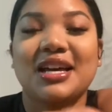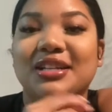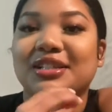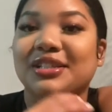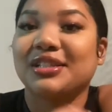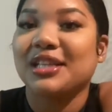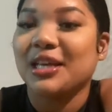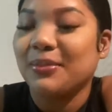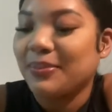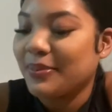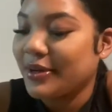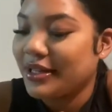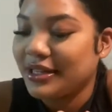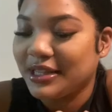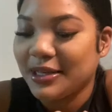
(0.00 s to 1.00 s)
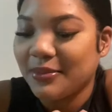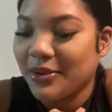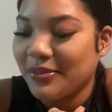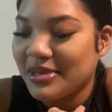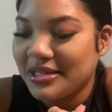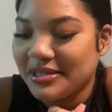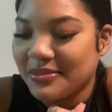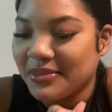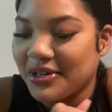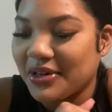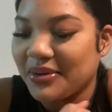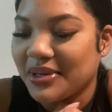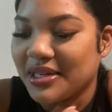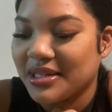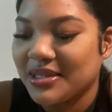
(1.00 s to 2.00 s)
just keep the momentum
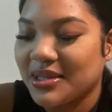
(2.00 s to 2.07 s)
going.